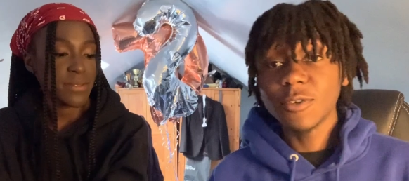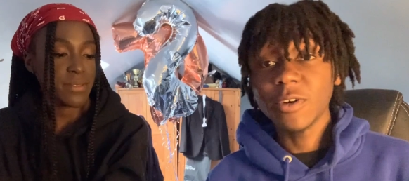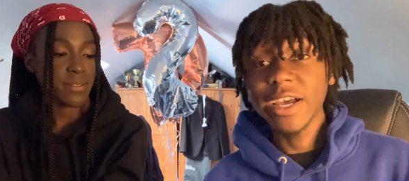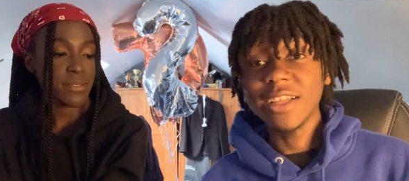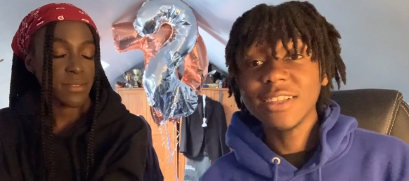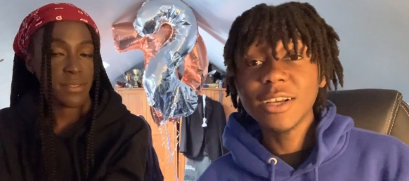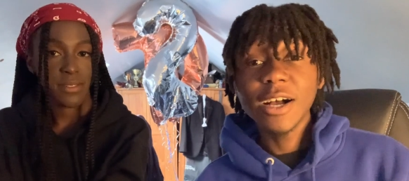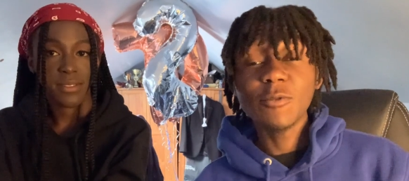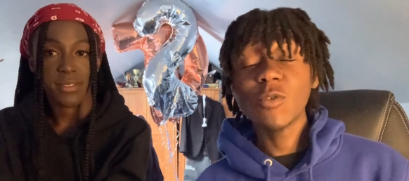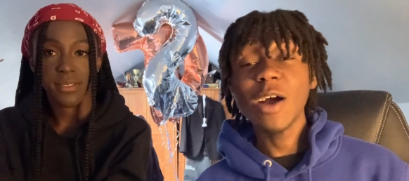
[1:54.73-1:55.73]
Speaker 1: Right,
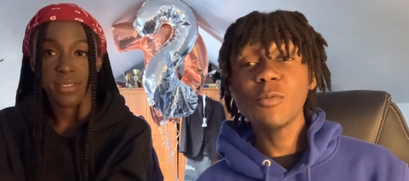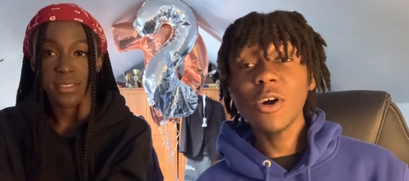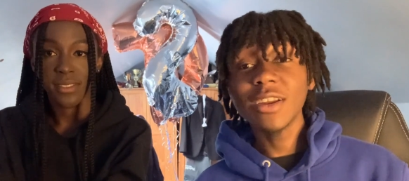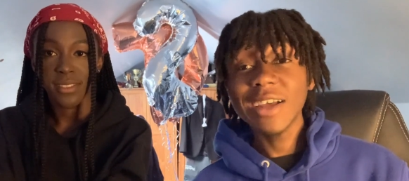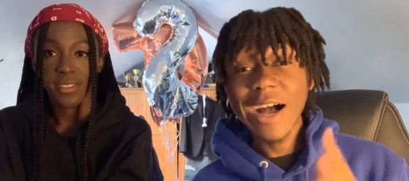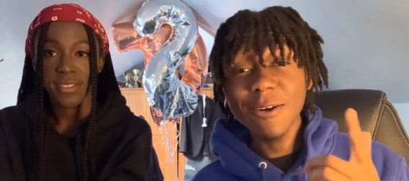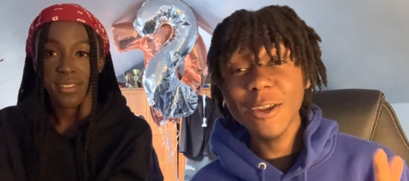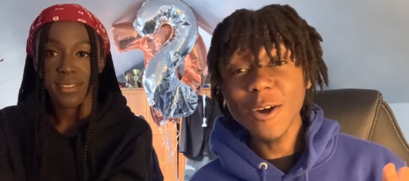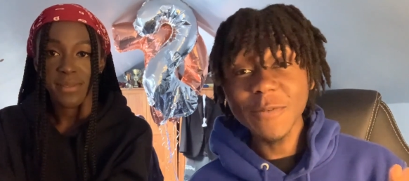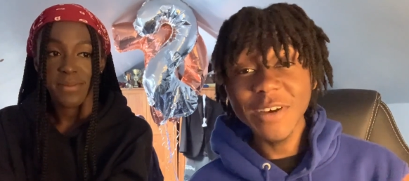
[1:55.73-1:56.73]
round one. I'm
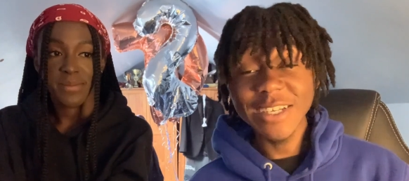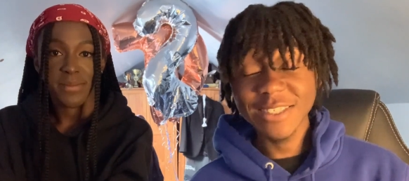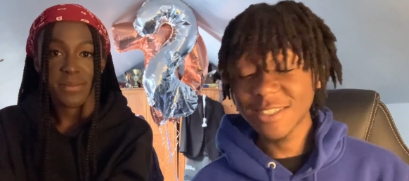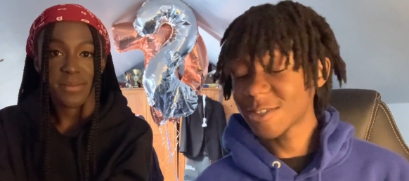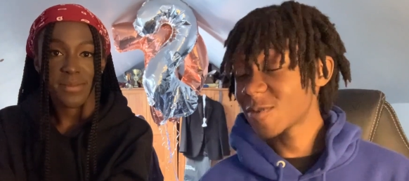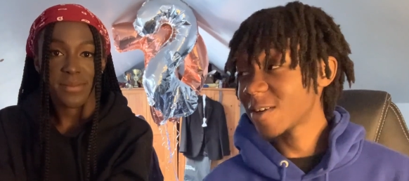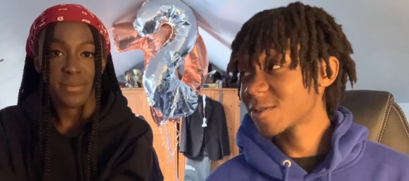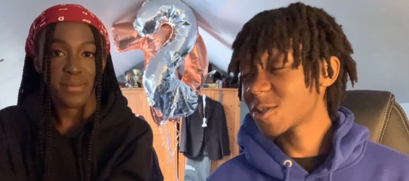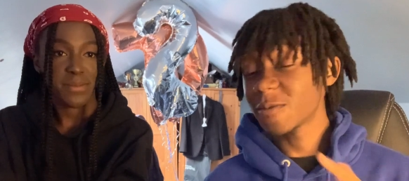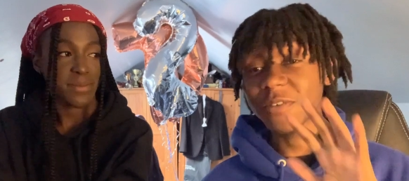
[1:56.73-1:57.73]
gonna go first this
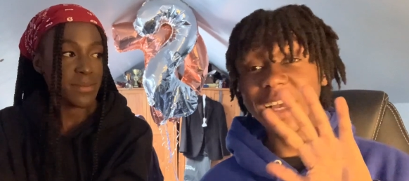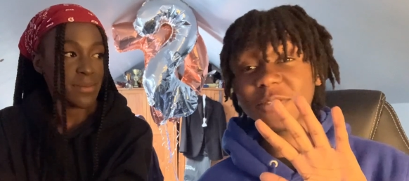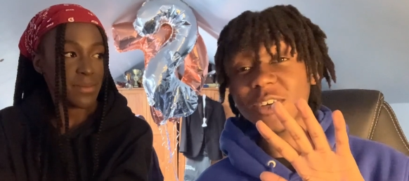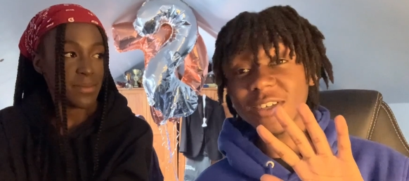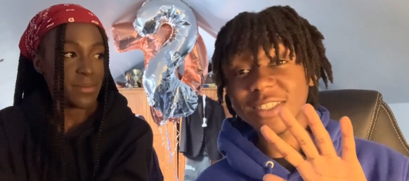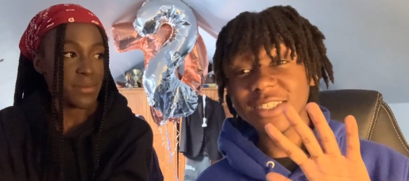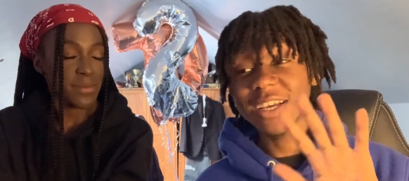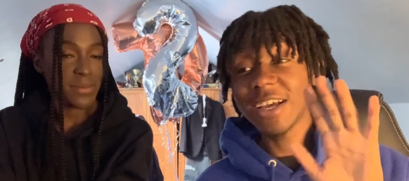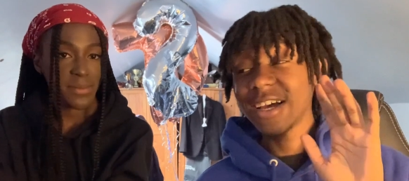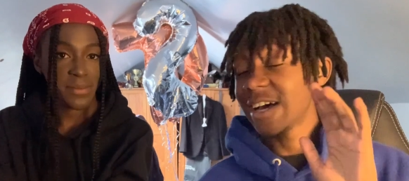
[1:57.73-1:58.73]
round. So five songs.
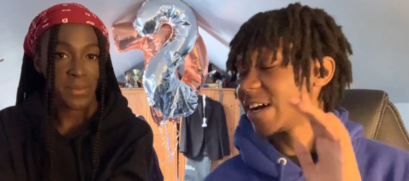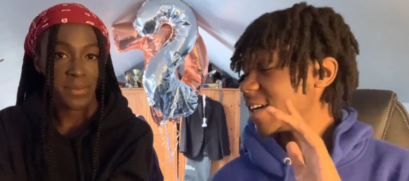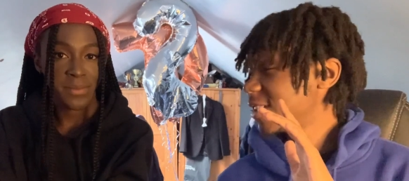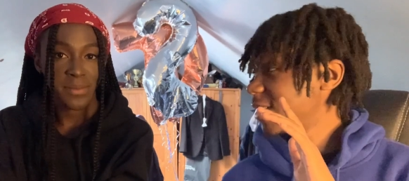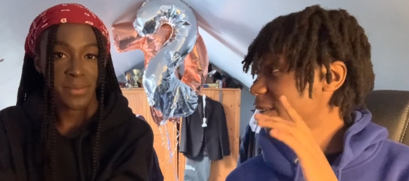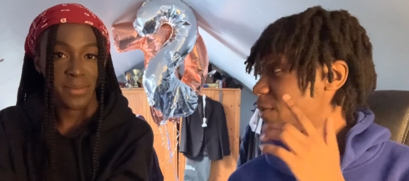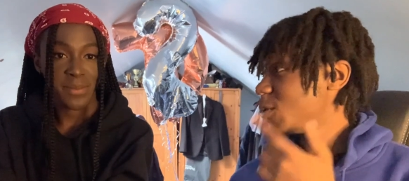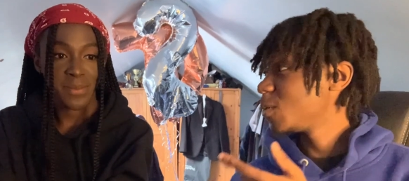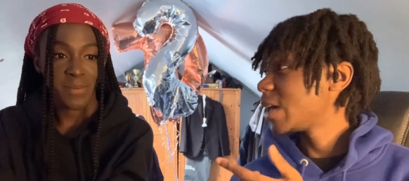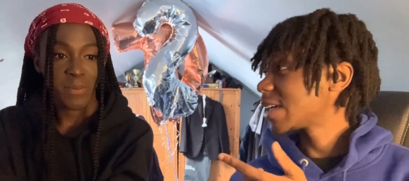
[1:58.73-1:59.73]
And if
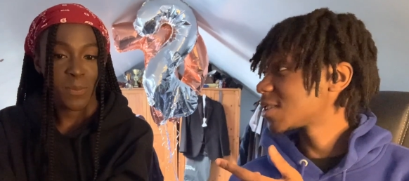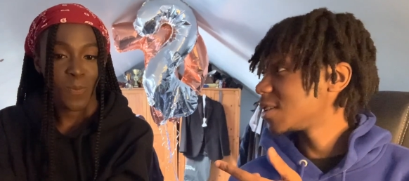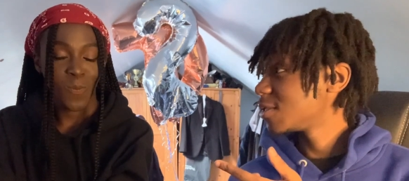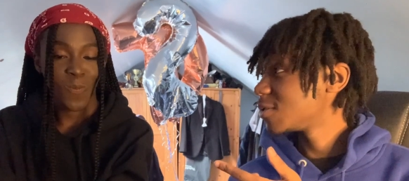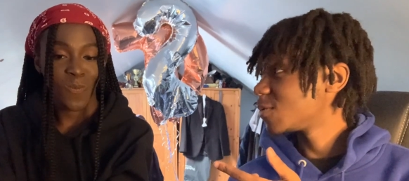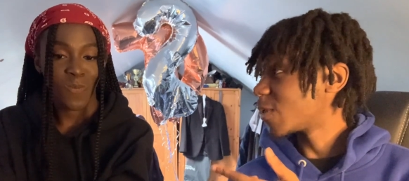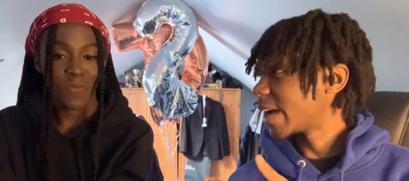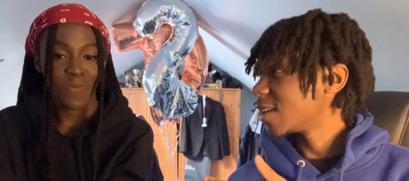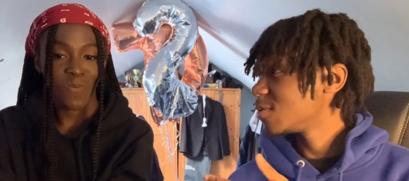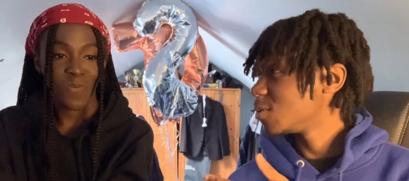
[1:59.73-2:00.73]
you guess it
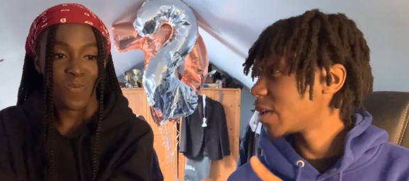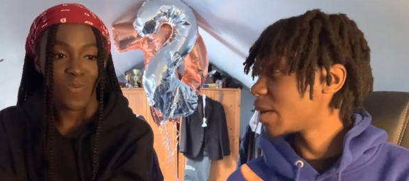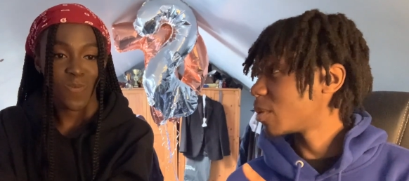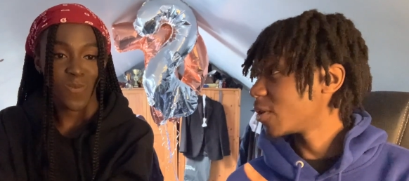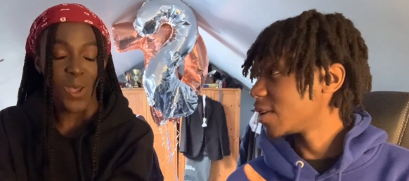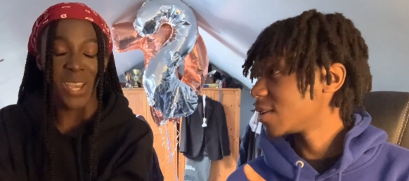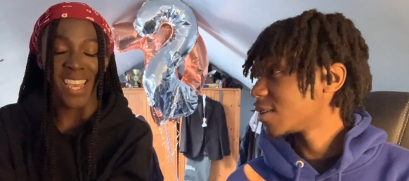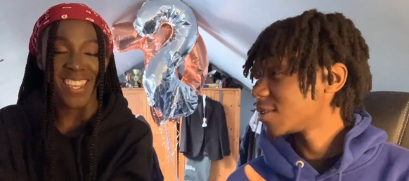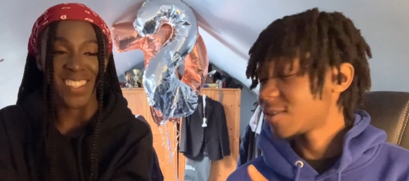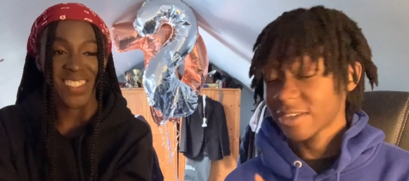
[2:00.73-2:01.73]
right, you get a point.
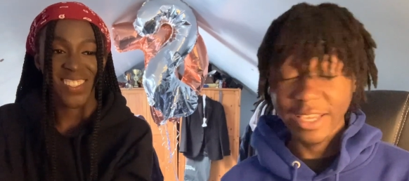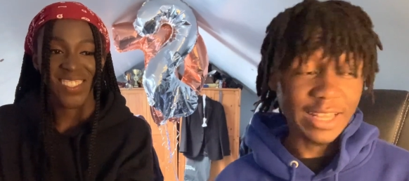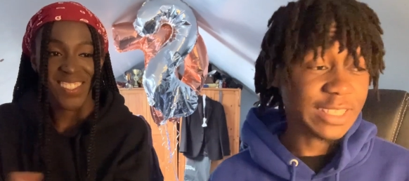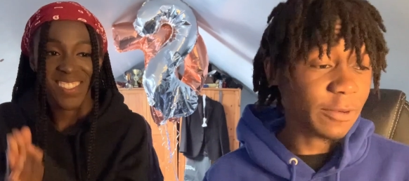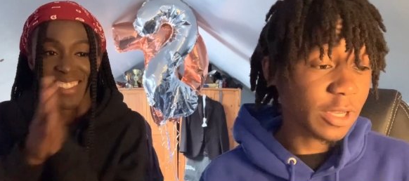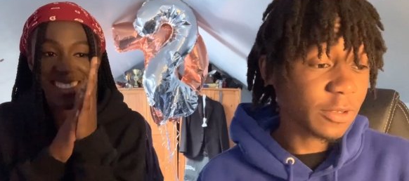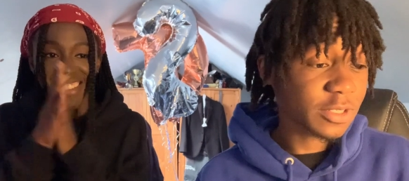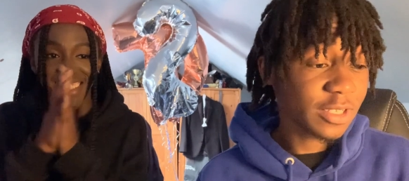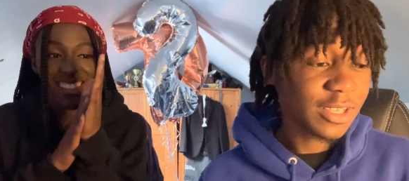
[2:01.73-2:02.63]
Okay. Okay, that's how it goes.